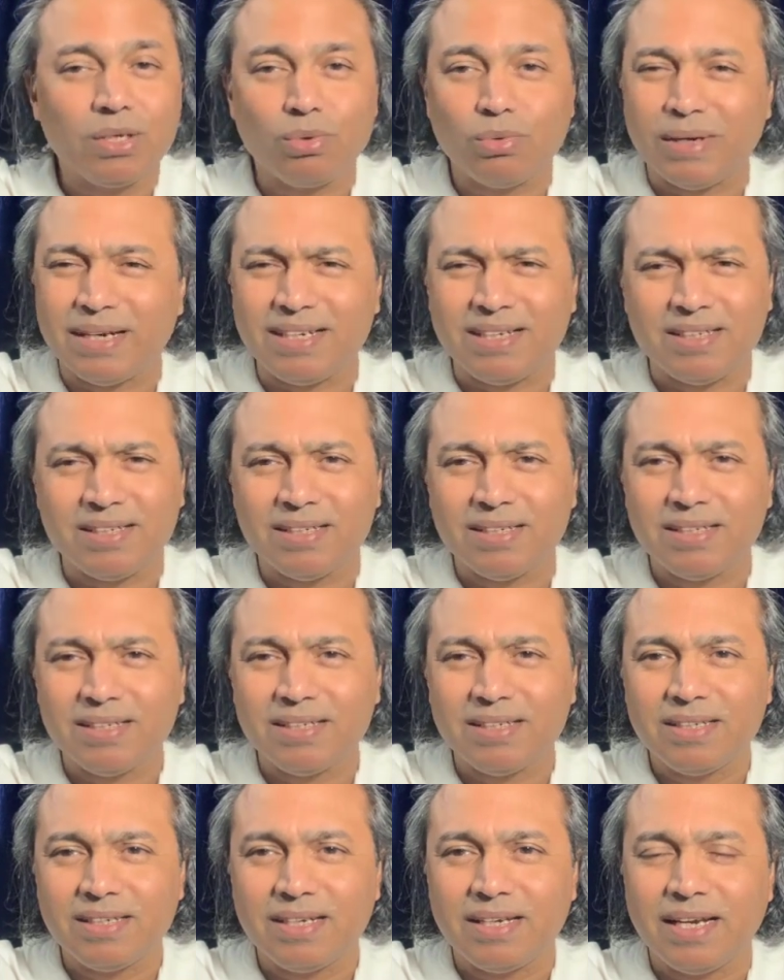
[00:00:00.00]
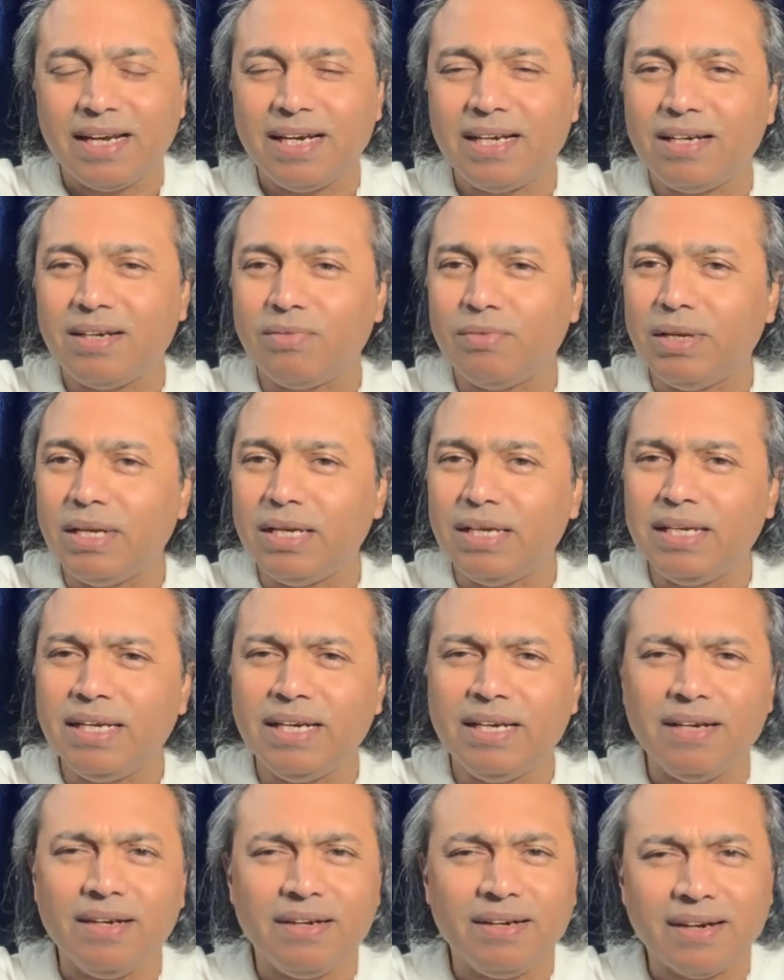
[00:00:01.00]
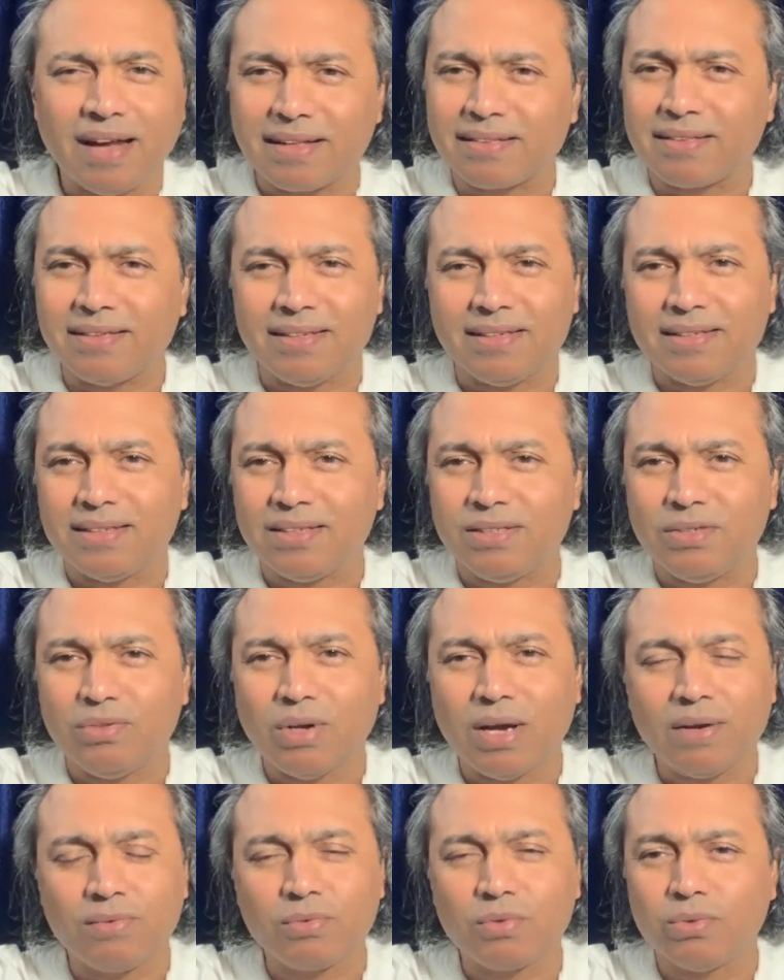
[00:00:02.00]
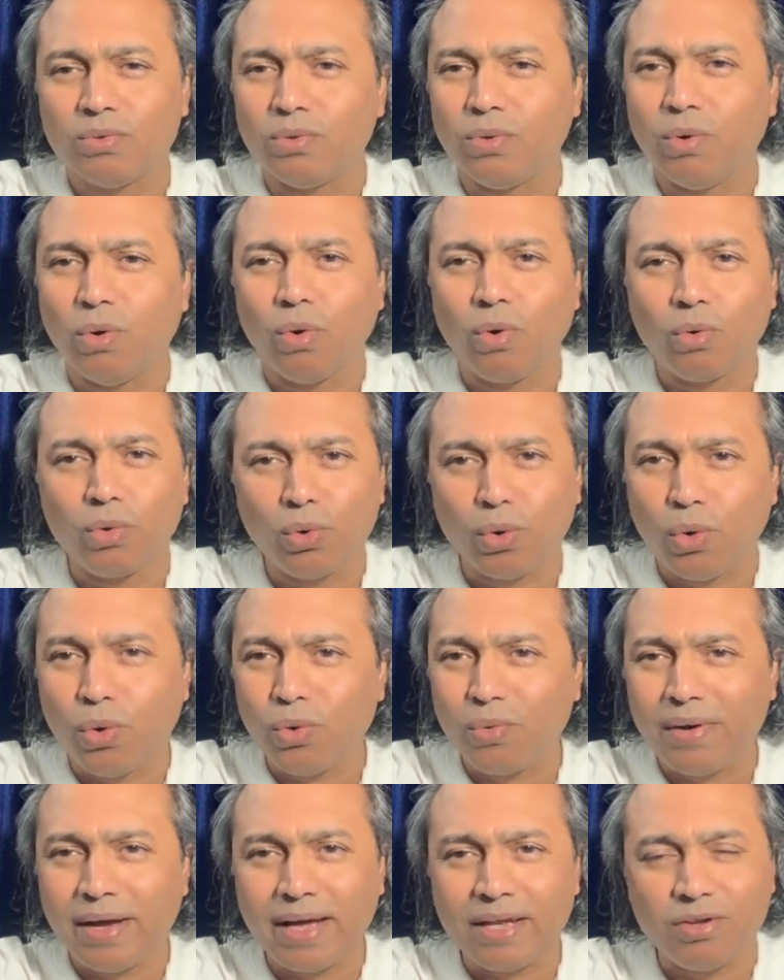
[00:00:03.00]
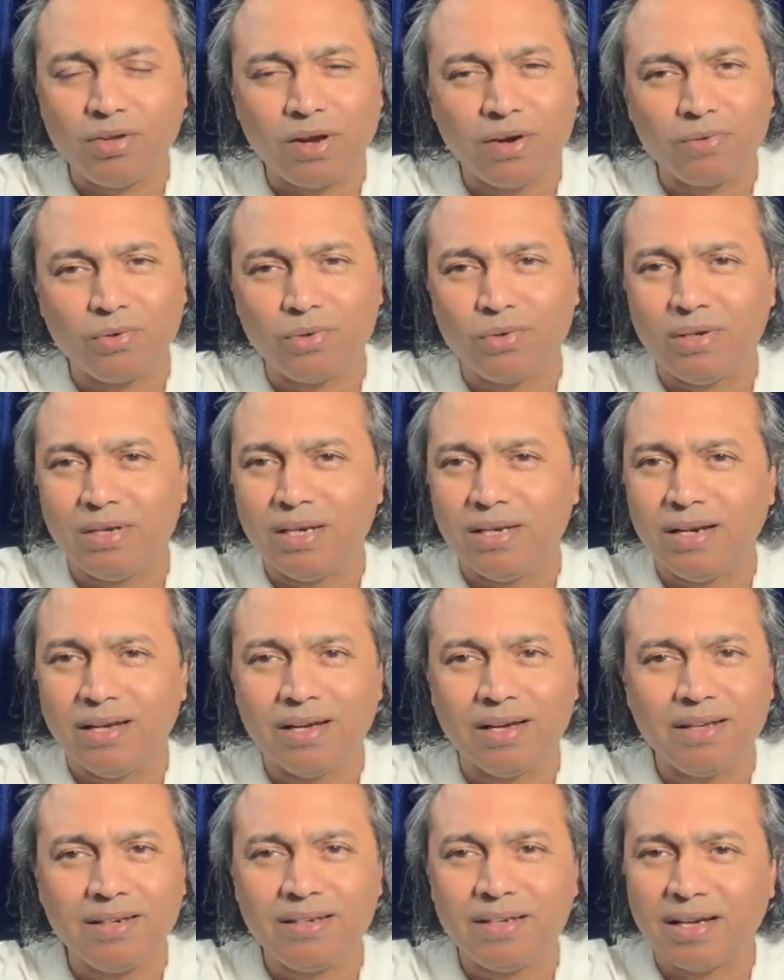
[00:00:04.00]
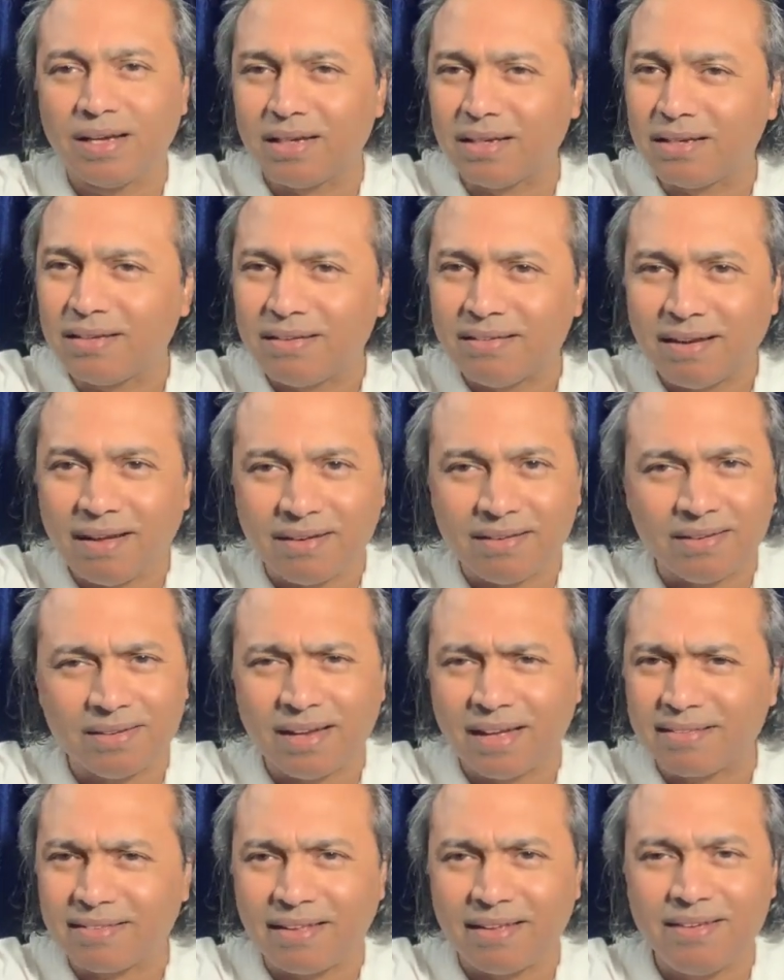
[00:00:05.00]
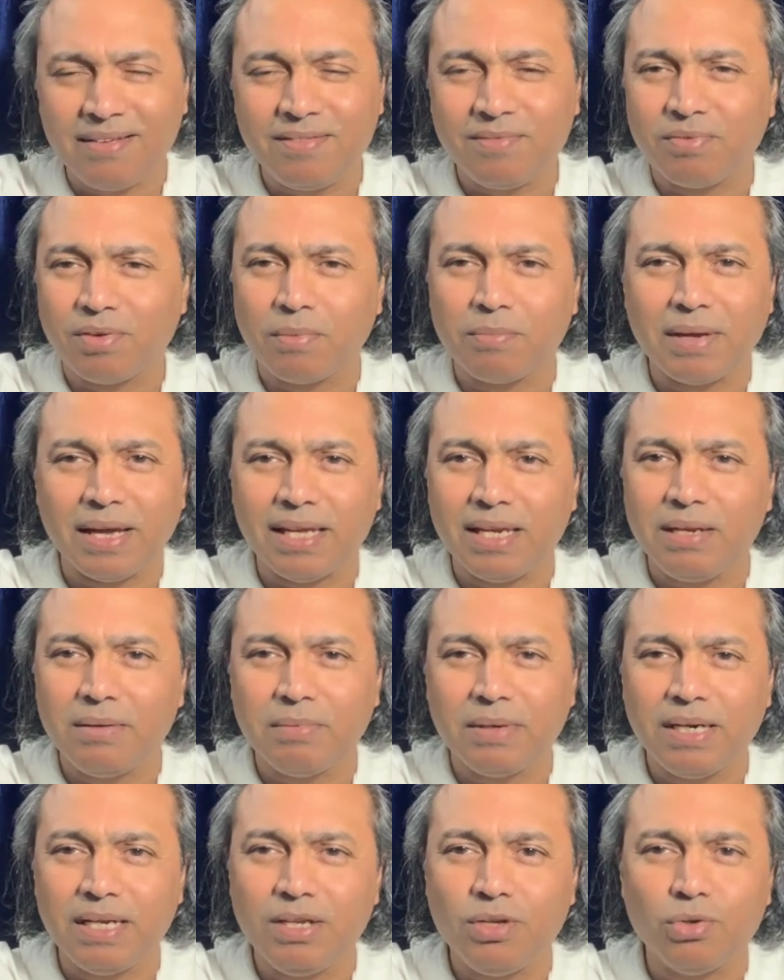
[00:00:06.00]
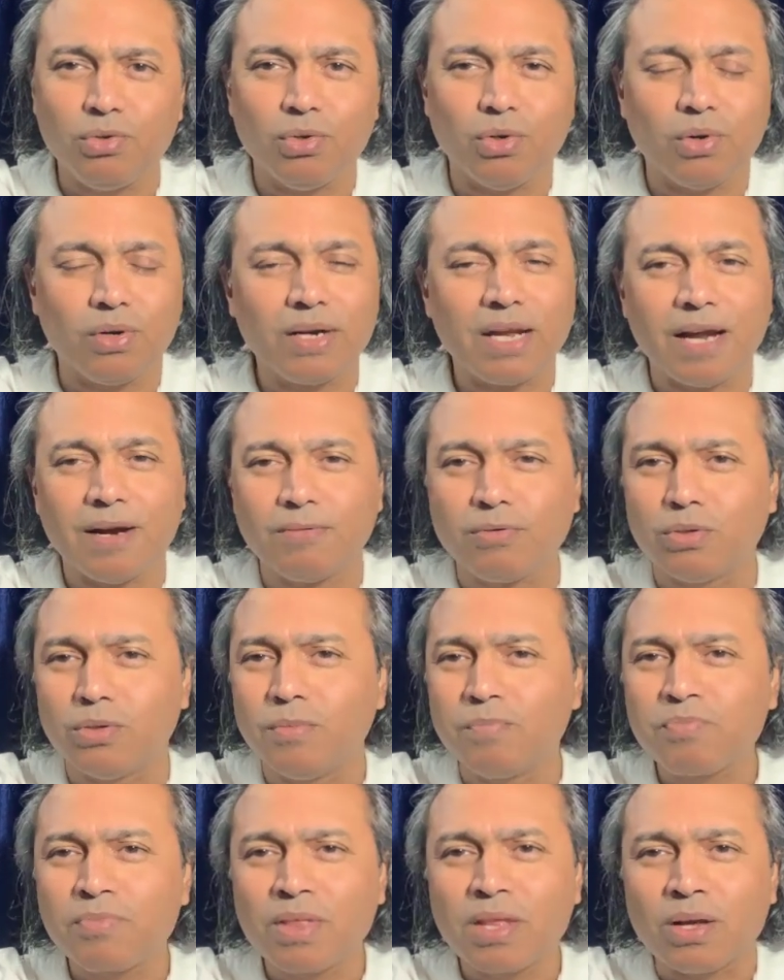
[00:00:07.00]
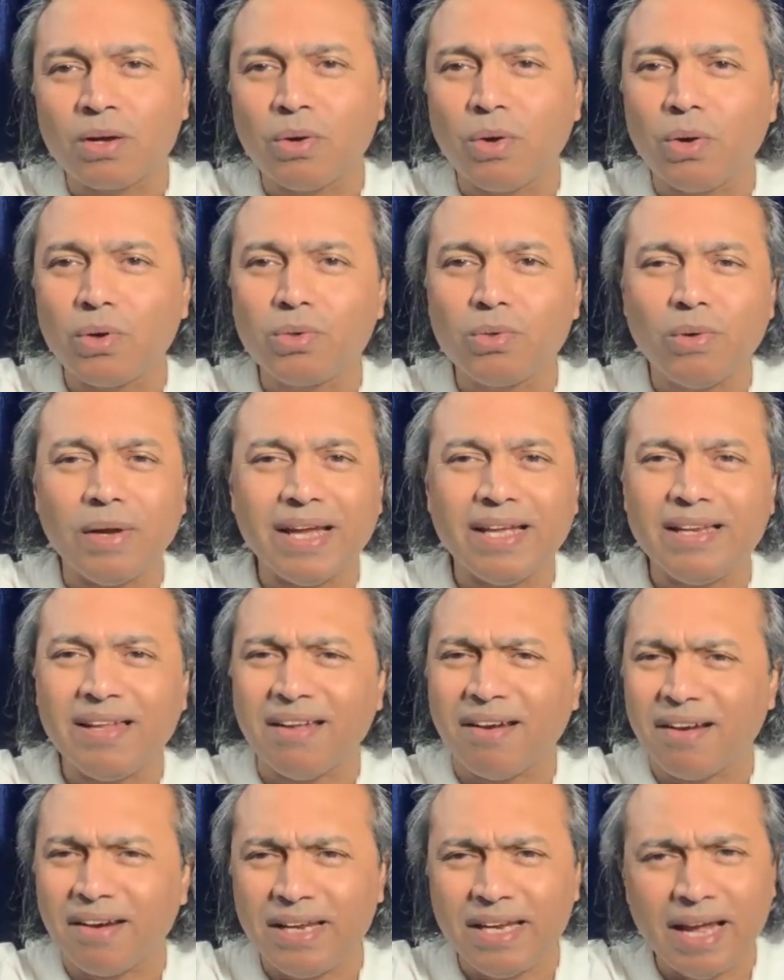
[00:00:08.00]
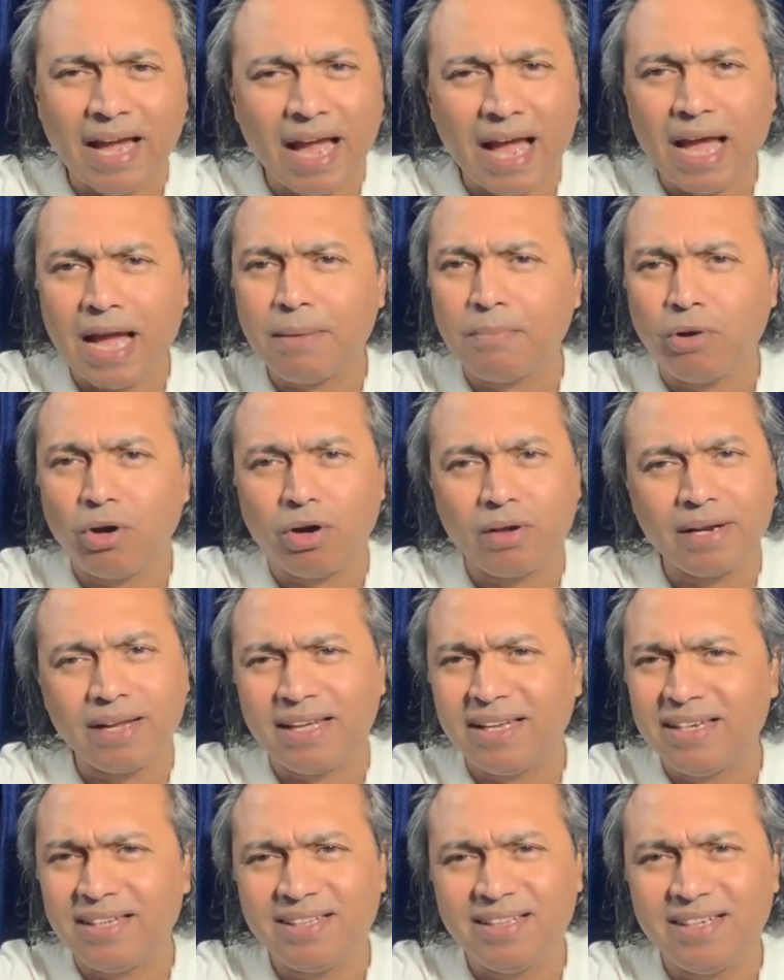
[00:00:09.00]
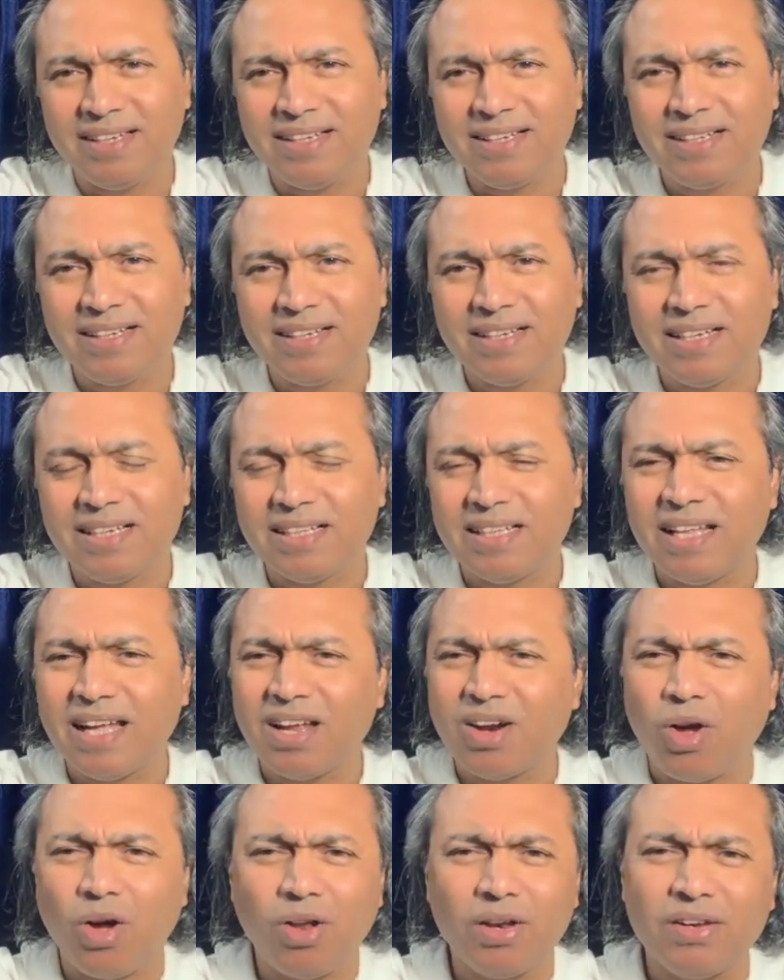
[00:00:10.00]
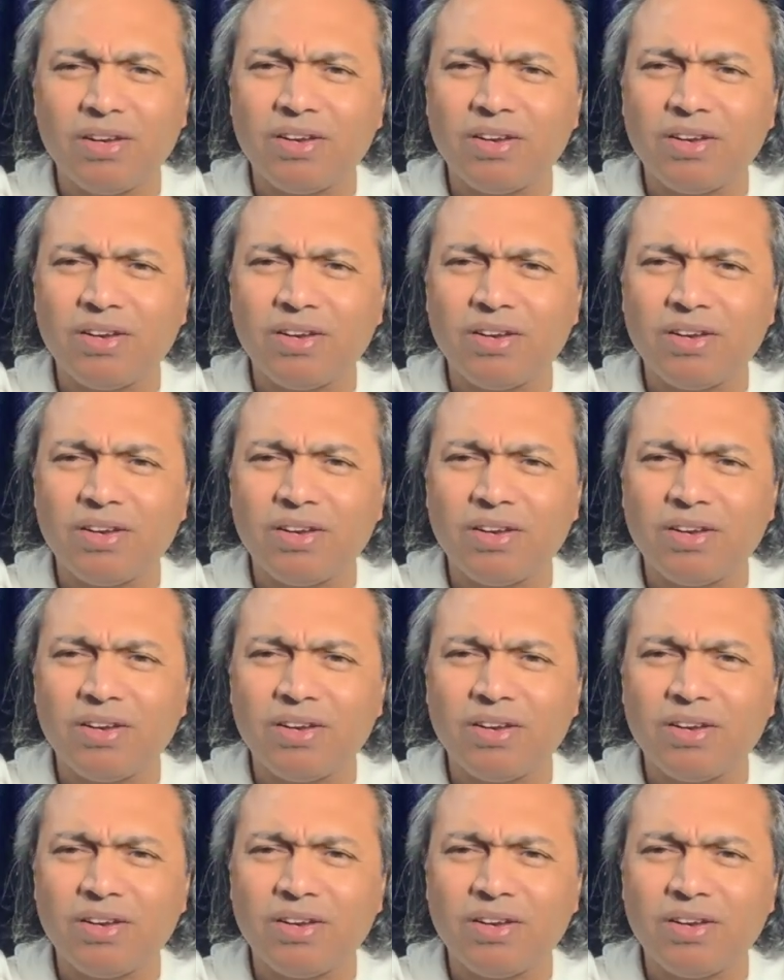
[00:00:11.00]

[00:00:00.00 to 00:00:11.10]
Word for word: quit it will need nothing you have to go nowhere you have to learn no, no, nothing from anybody you don't have to go to any rehab or anything they are all